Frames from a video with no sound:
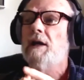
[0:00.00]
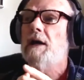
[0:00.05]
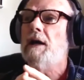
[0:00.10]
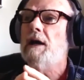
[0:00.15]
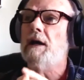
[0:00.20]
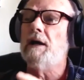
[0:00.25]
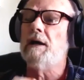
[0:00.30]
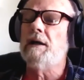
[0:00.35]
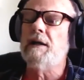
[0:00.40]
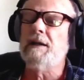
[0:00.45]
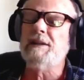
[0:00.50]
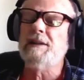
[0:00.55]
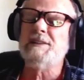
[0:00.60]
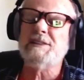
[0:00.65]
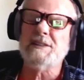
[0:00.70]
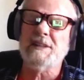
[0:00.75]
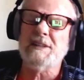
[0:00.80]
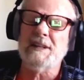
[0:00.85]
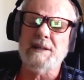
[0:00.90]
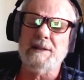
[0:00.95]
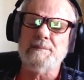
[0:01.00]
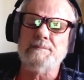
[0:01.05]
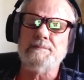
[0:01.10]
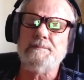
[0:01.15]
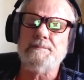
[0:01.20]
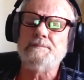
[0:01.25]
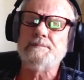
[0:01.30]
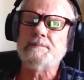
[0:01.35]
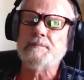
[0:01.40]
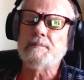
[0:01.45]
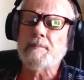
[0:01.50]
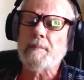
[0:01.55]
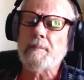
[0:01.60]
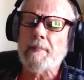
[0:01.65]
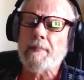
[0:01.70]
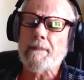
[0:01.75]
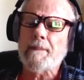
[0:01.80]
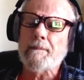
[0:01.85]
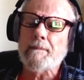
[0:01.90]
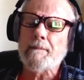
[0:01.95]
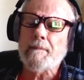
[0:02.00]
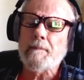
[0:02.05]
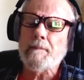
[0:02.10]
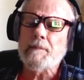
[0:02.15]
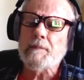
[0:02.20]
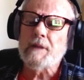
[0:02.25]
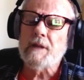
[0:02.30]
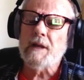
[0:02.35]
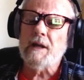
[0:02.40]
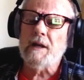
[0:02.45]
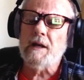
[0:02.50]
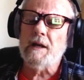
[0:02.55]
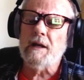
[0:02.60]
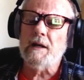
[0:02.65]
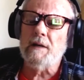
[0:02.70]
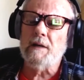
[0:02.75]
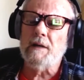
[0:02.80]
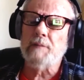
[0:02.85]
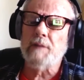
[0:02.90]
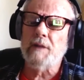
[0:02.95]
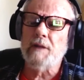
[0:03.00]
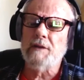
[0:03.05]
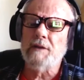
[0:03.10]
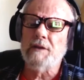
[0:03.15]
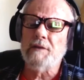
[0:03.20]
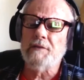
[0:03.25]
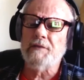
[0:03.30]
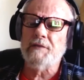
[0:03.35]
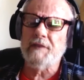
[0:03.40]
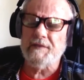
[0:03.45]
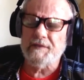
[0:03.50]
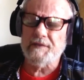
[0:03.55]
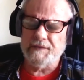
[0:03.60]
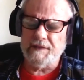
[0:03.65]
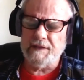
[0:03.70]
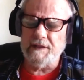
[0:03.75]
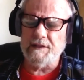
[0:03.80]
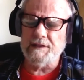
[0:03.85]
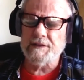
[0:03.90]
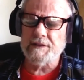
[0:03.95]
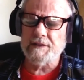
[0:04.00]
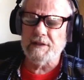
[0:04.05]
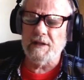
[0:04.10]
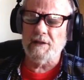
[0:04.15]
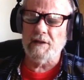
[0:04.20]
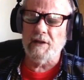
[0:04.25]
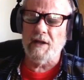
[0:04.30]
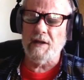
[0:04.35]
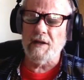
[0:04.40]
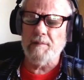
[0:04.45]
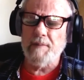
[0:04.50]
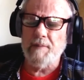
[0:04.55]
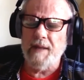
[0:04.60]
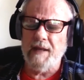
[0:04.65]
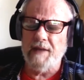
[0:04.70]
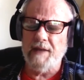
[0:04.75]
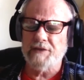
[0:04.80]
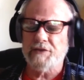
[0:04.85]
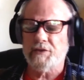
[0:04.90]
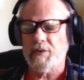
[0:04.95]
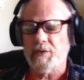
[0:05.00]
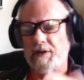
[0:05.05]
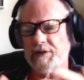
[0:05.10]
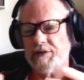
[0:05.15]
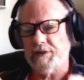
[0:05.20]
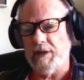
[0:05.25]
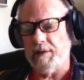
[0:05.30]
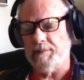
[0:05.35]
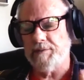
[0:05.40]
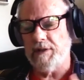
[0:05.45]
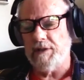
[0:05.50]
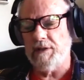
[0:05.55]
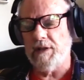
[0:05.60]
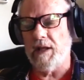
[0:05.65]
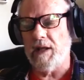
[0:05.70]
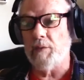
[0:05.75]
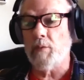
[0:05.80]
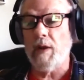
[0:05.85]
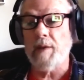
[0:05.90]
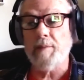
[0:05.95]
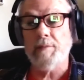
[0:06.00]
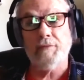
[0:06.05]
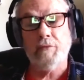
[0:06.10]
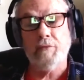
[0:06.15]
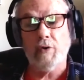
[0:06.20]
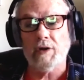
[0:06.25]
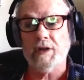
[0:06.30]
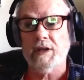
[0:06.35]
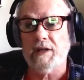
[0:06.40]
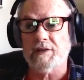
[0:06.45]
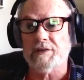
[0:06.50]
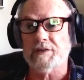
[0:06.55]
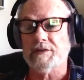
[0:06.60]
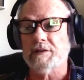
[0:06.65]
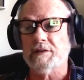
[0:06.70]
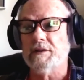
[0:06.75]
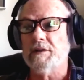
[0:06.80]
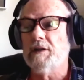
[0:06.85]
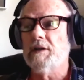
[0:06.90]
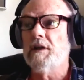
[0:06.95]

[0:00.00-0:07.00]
Uh, is um, uh, in the '50s. A lot of bands dressed up, didn't they? Way before Kiss.